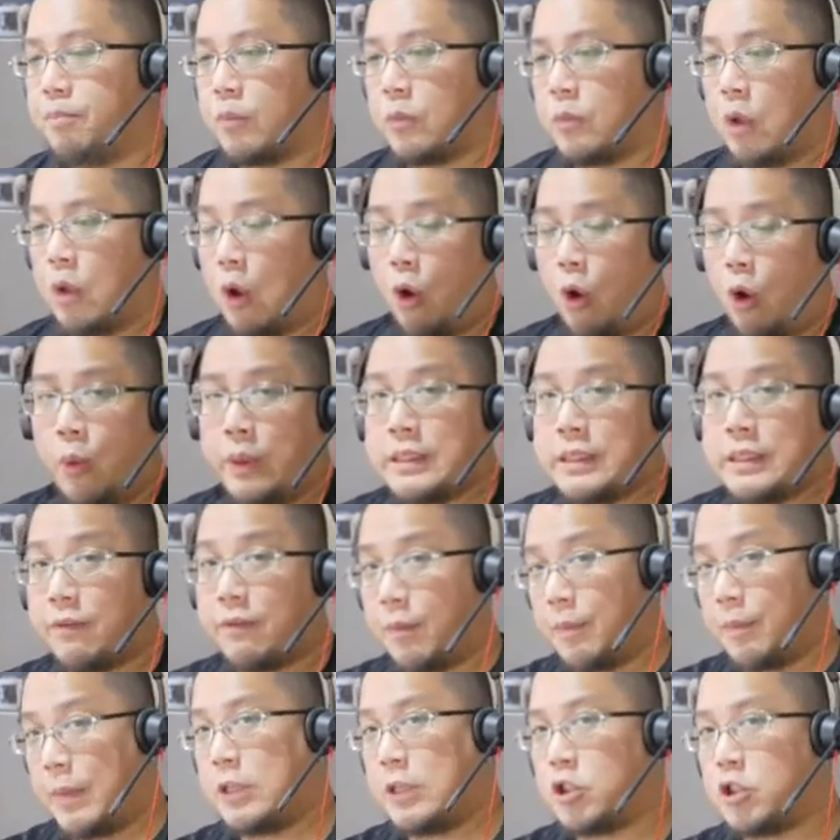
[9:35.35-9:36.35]
You always have a
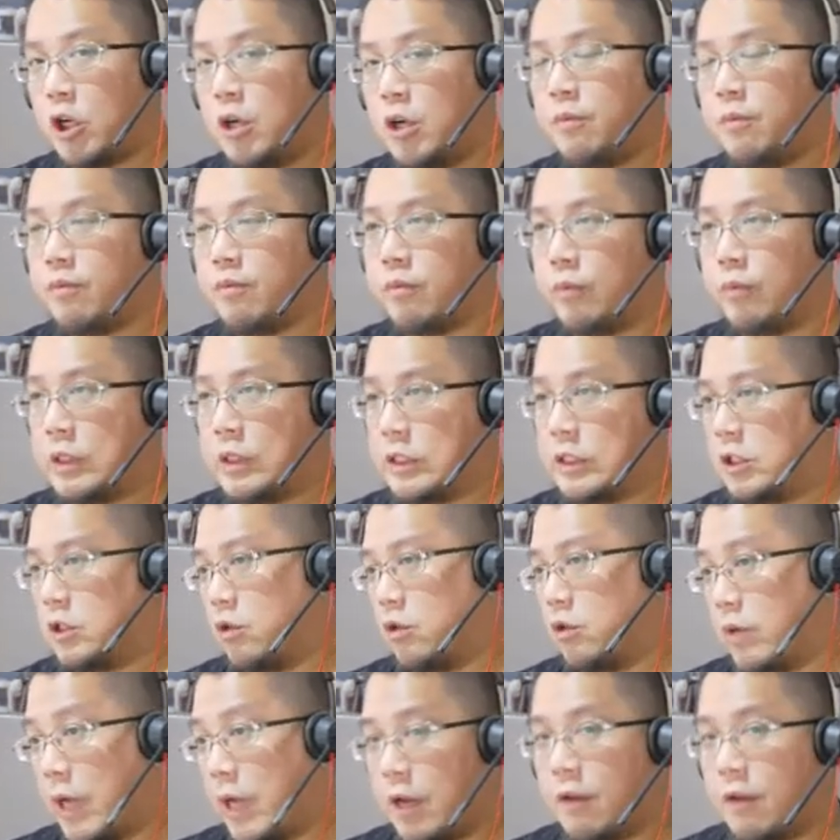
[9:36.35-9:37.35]
main job, which is
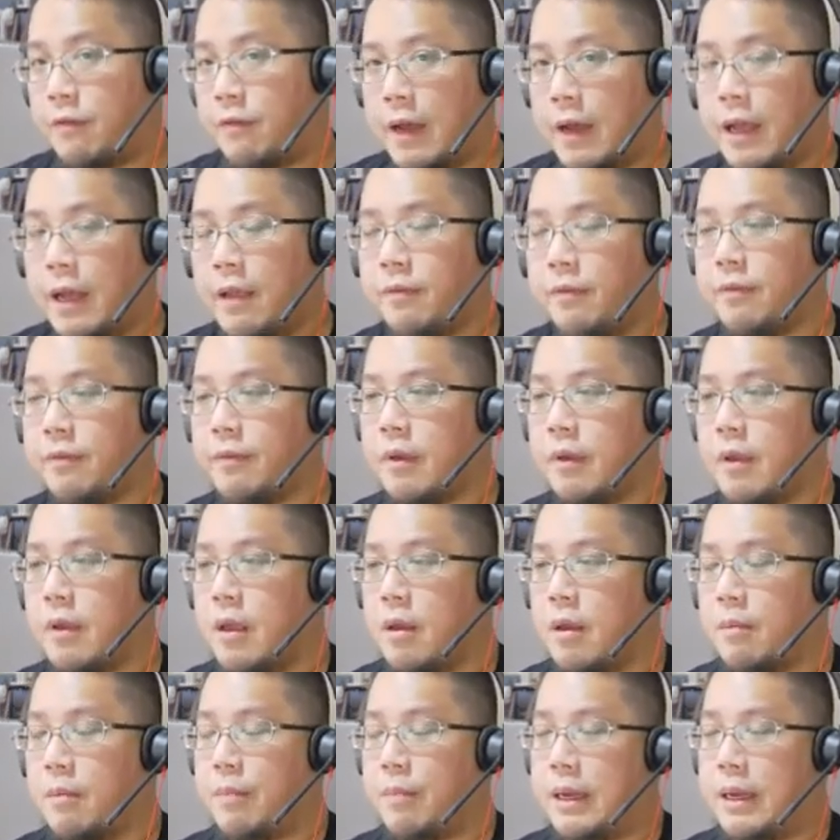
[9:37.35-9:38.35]
a 9 to 5,
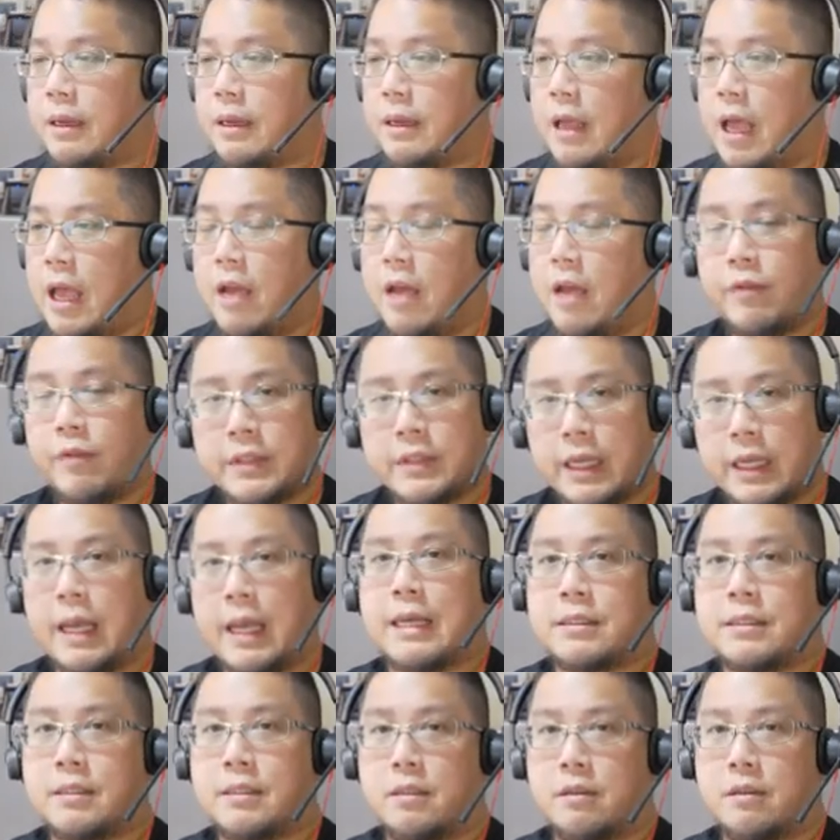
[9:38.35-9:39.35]
but have a side
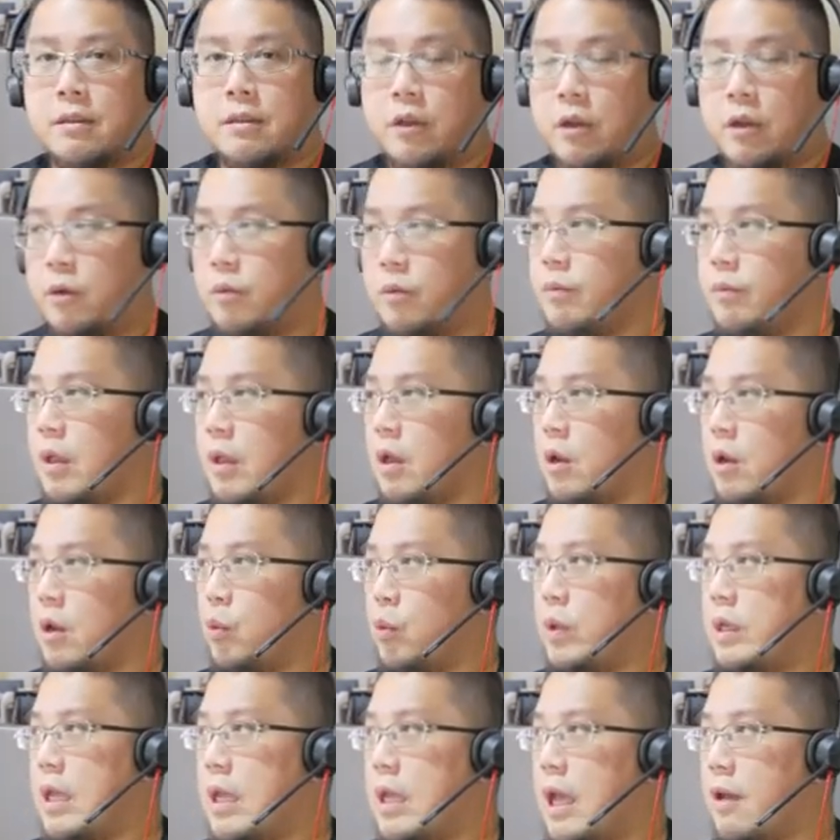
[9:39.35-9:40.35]
hustle. You know,
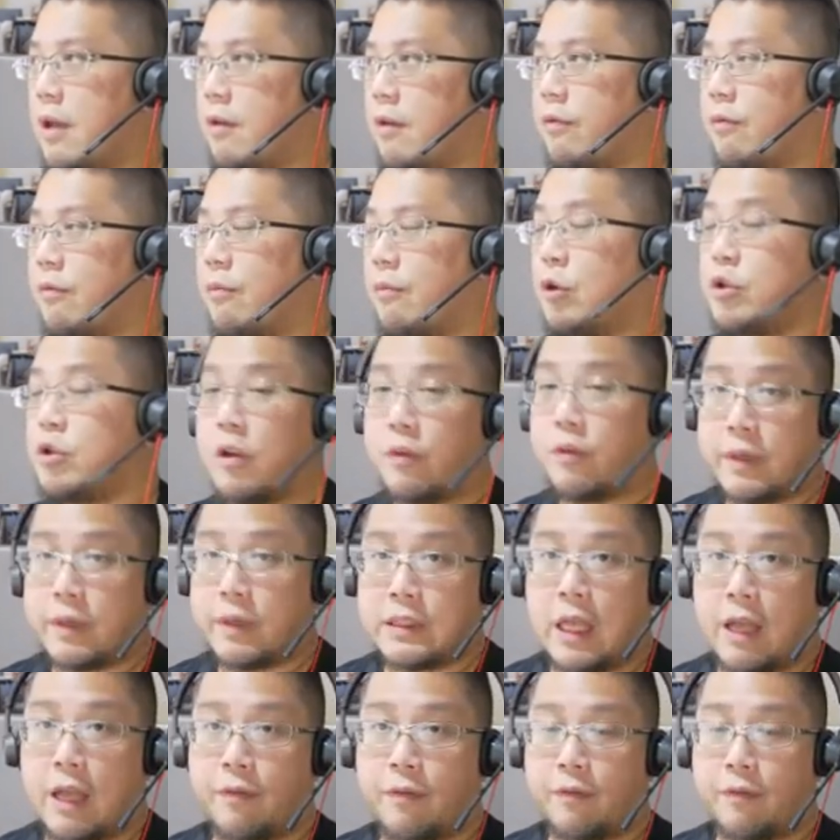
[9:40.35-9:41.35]
most of us
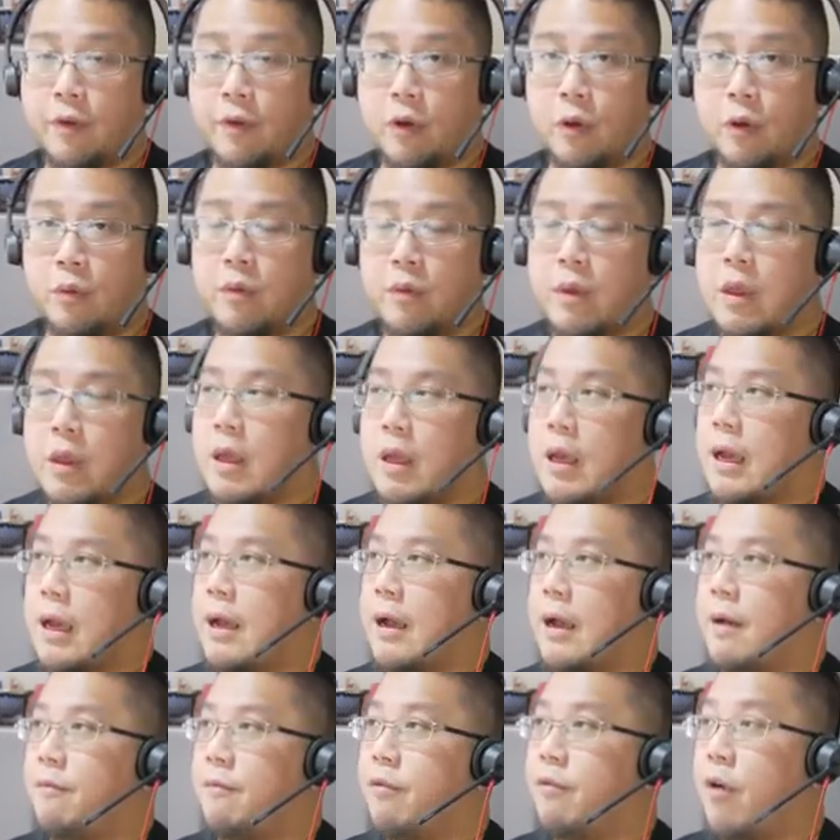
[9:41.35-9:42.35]
have
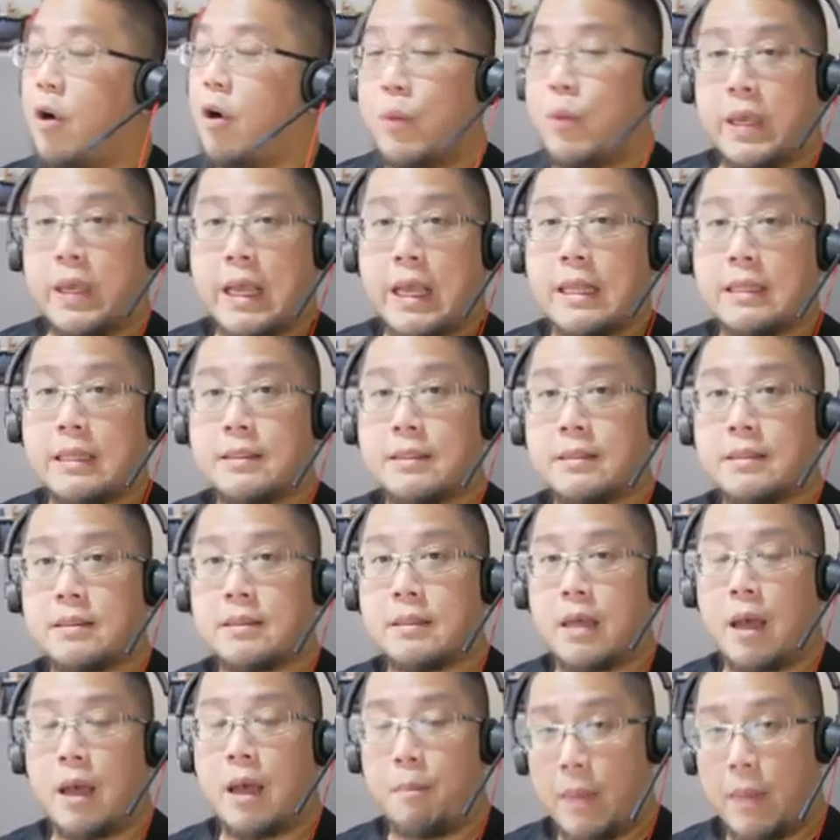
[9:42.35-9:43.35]
4 weekends
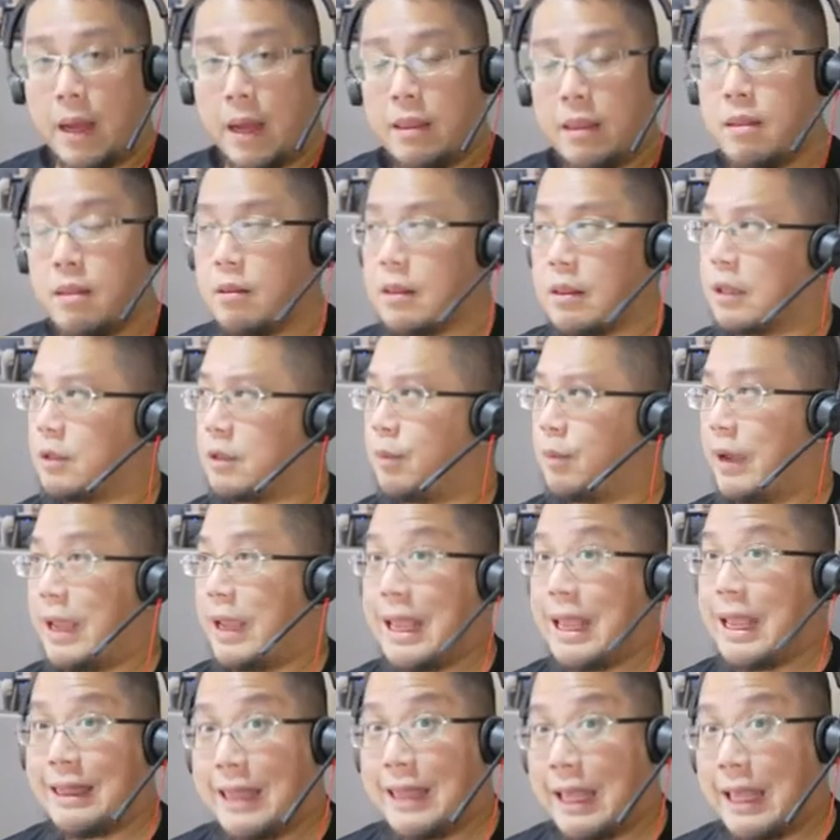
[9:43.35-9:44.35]
a month. That's what
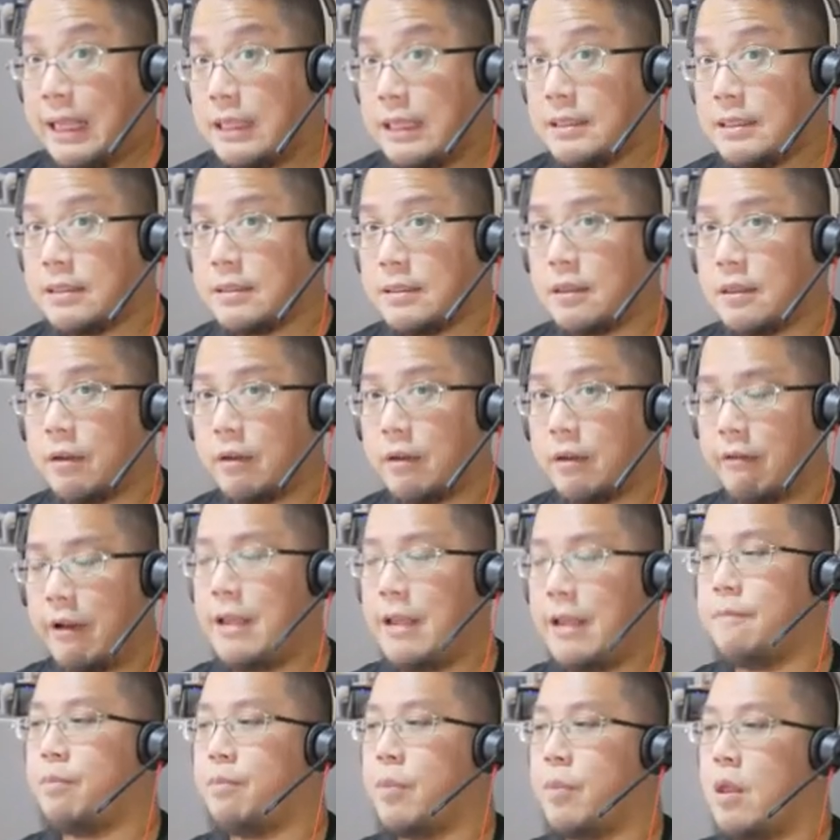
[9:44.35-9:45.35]
8 days,
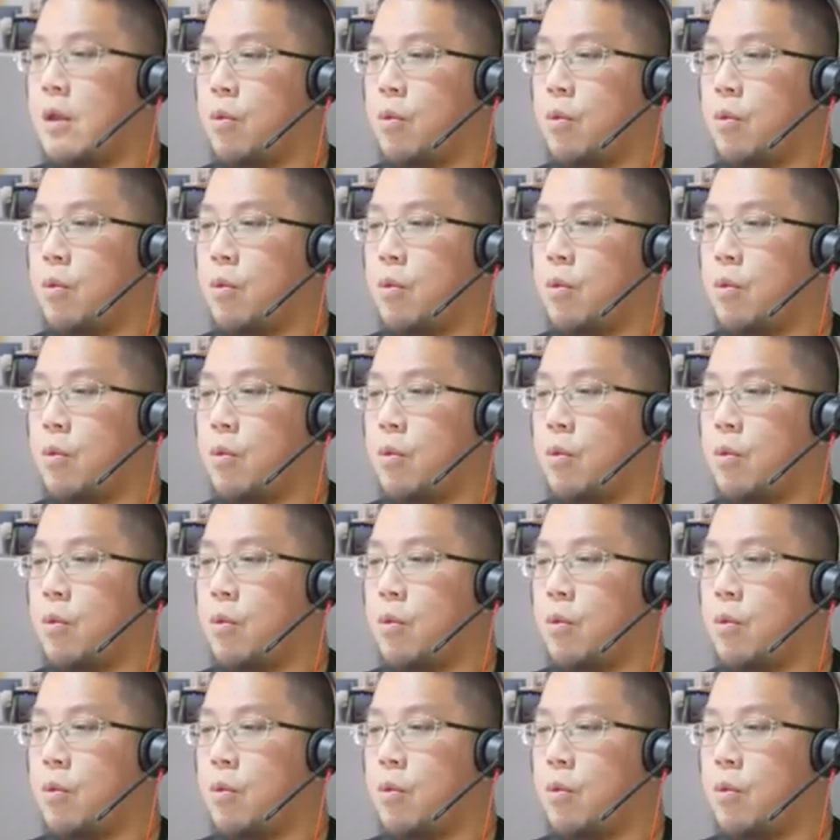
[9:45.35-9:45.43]
right?